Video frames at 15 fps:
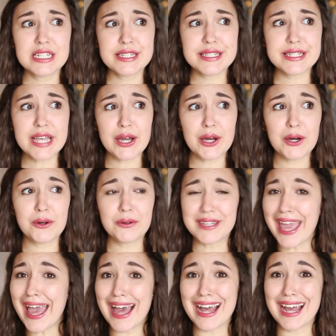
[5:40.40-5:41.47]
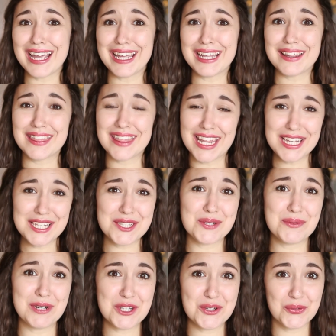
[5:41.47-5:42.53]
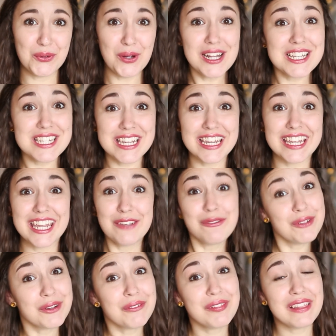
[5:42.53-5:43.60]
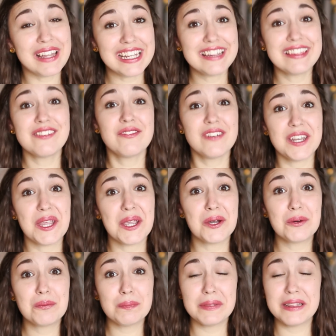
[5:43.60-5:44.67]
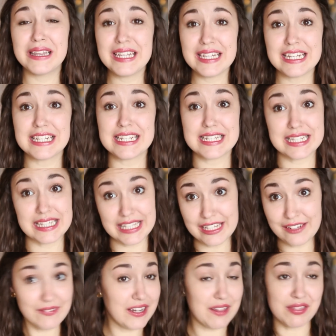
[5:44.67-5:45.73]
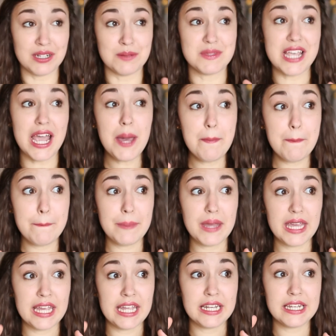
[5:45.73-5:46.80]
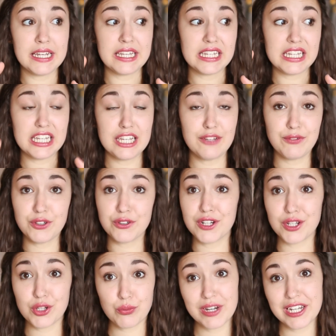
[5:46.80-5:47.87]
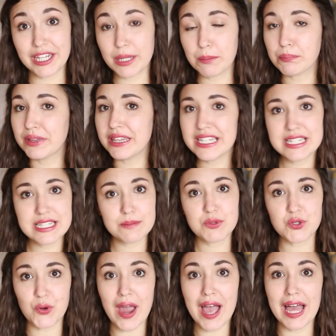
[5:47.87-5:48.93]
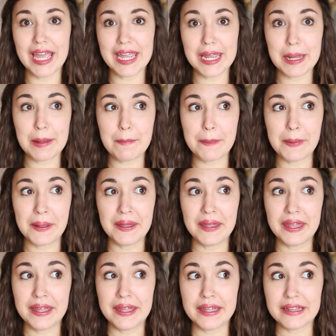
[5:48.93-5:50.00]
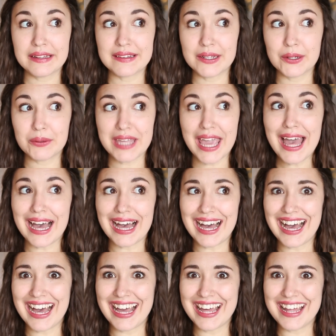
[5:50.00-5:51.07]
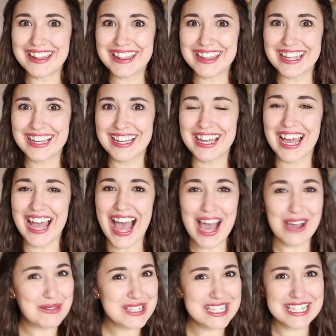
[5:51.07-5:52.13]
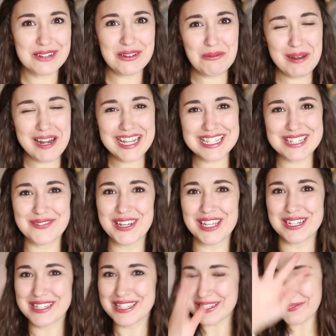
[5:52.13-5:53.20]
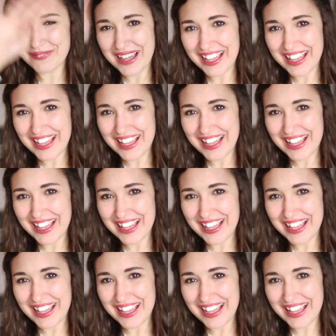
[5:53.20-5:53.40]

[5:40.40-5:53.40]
So yeah, thank you so much for watching. If you liked the video, please give it a thumbs up, and if you're not already, please subscribe. So yeah, and I will see you in the next video, so